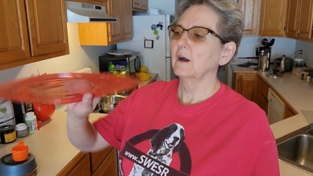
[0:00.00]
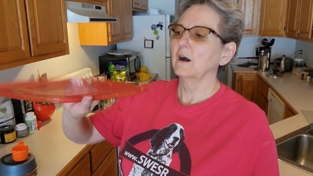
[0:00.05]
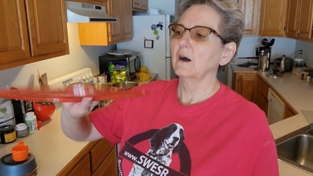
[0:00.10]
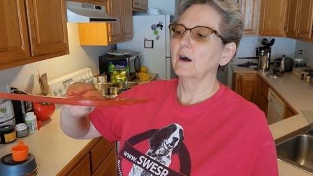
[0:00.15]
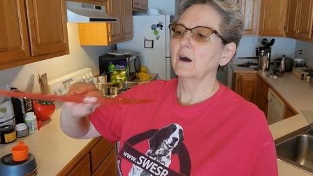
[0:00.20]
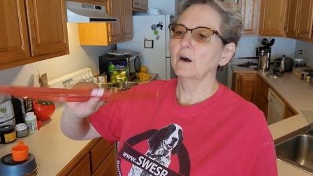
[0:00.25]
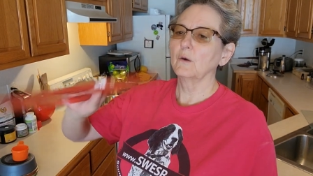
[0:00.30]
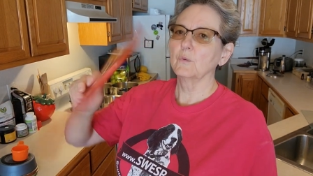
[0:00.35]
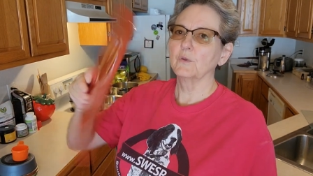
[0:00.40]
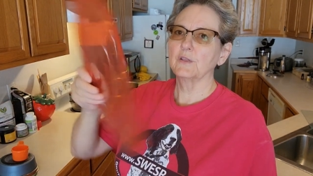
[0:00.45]

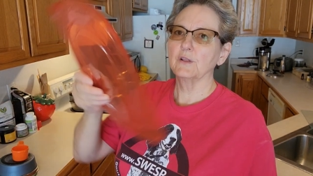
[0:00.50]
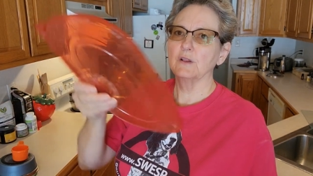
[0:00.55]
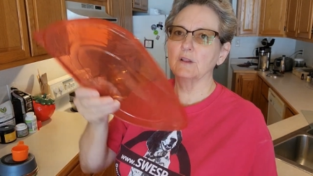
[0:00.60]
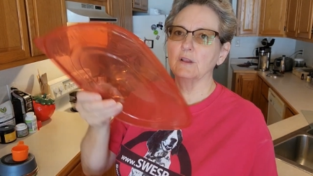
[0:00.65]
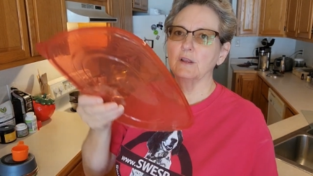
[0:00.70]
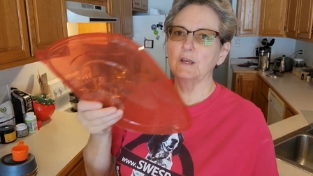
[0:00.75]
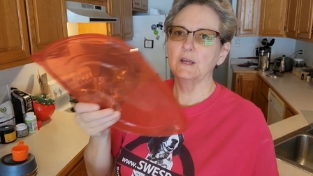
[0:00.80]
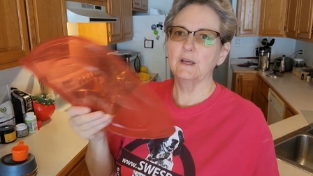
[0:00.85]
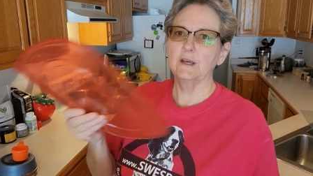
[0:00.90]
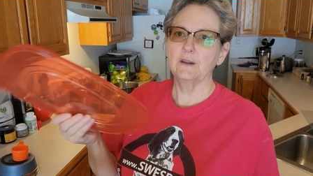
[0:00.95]
uh, with a
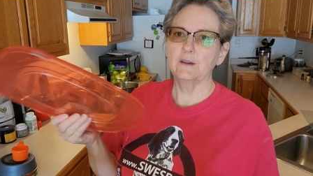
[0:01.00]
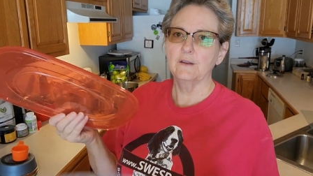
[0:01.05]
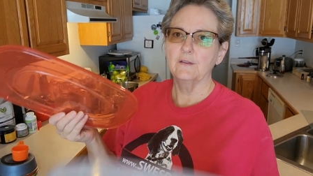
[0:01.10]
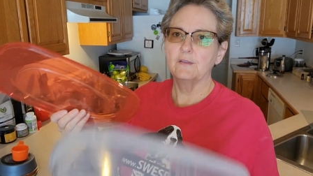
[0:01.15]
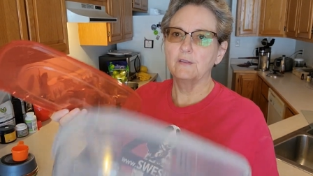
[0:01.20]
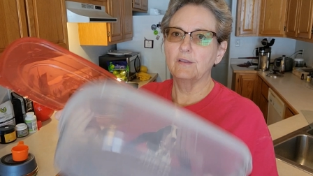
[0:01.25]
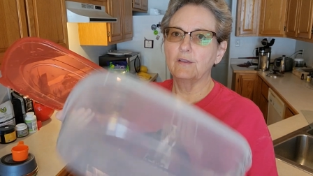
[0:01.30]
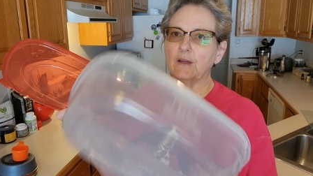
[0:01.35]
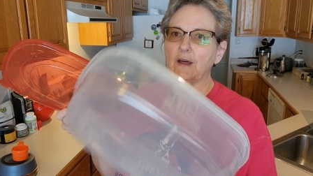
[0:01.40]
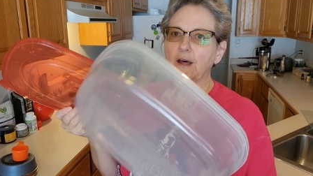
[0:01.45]
lid
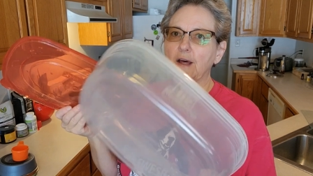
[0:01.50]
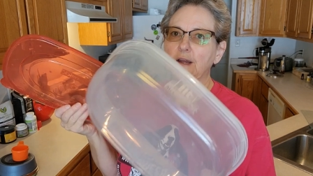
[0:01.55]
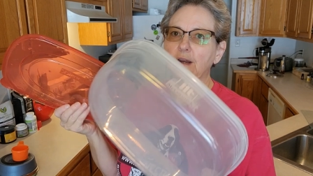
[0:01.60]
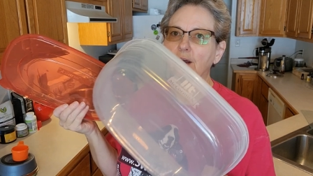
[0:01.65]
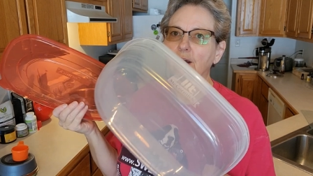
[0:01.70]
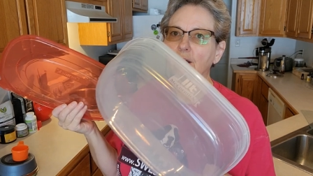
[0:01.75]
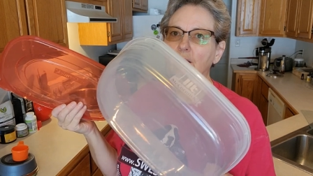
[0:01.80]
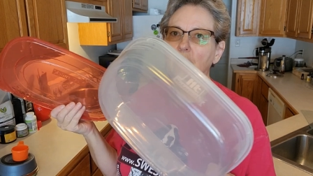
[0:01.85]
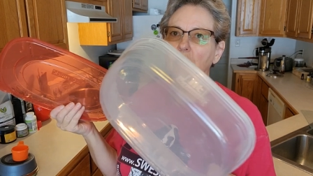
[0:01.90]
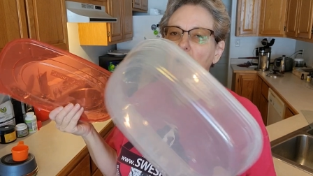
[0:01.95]
that
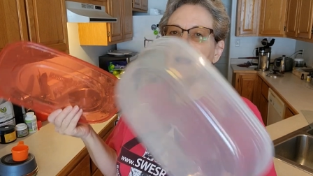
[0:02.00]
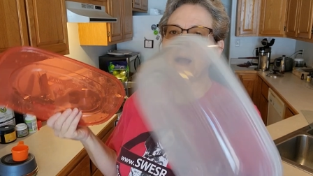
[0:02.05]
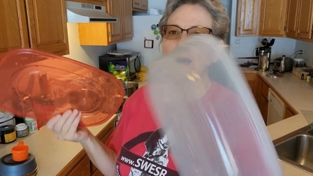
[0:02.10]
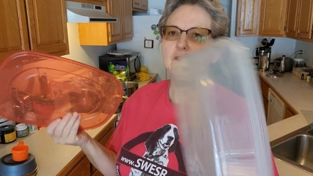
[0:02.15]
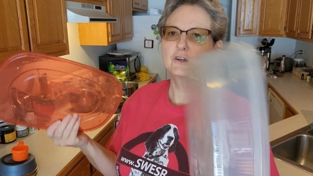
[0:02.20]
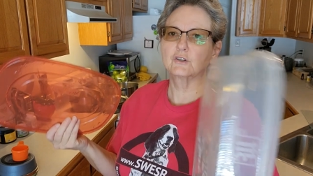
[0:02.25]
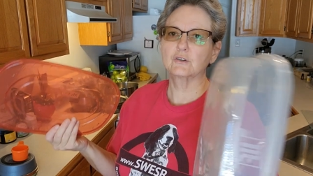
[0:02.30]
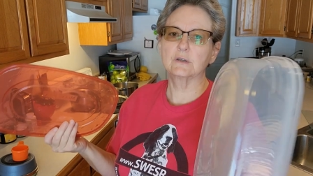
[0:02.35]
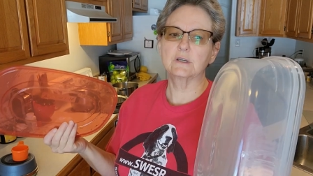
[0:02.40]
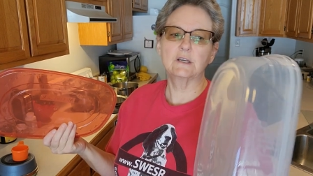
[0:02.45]
uh, I
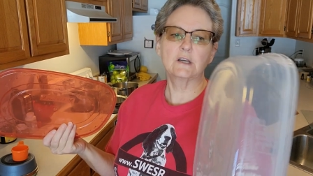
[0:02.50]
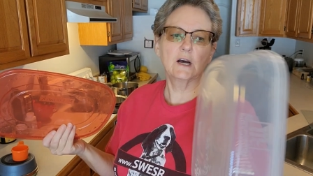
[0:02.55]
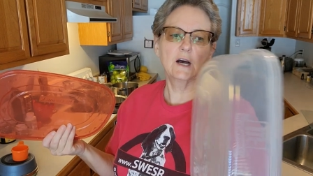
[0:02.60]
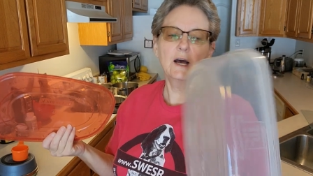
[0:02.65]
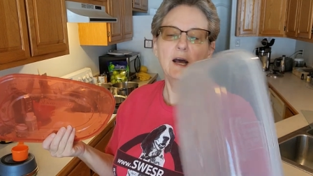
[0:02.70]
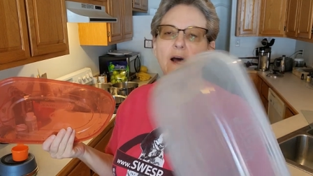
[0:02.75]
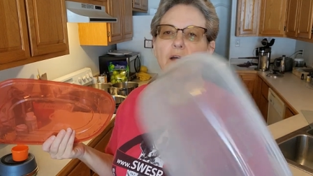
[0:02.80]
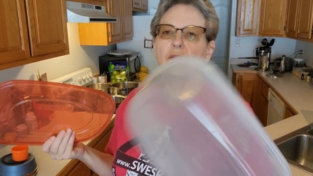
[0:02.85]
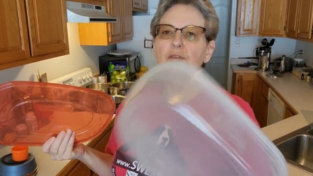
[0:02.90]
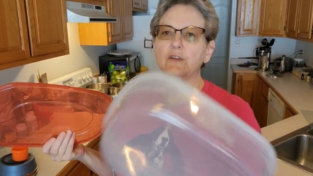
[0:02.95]
actually
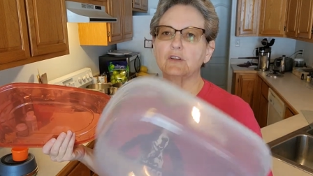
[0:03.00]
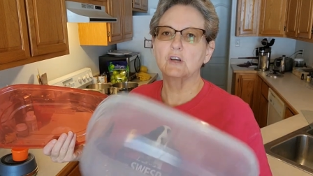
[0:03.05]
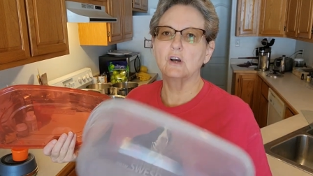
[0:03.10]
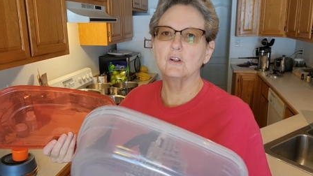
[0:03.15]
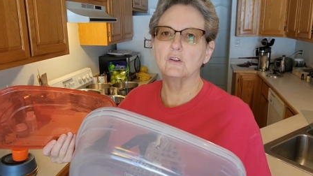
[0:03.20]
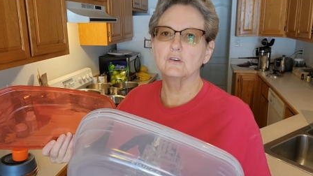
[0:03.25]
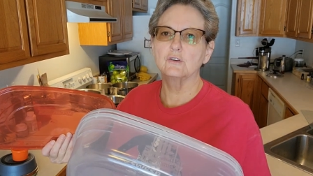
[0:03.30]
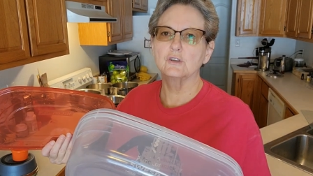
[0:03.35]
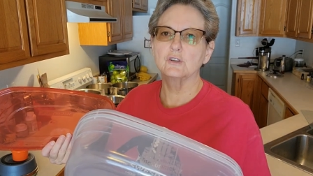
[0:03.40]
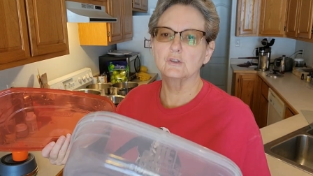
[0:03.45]
got at the
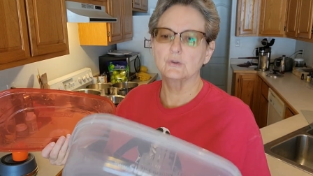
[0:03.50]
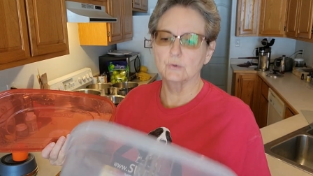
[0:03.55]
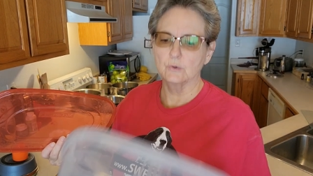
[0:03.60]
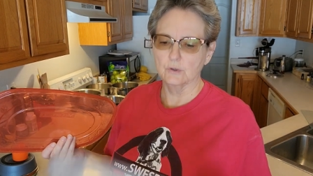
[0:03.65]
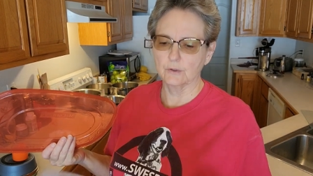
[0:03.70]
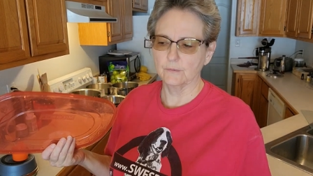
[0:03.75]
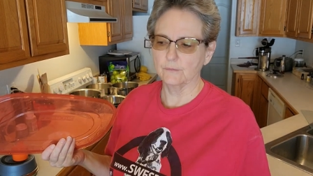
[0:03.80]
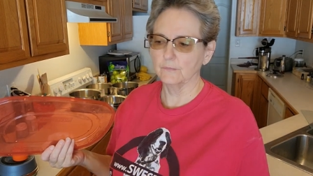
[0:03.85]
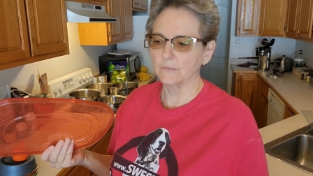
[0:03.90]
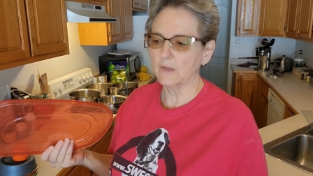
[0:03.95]
dollar
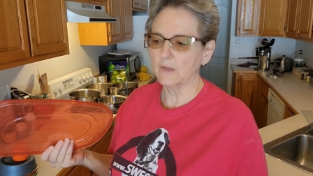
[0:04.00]
store.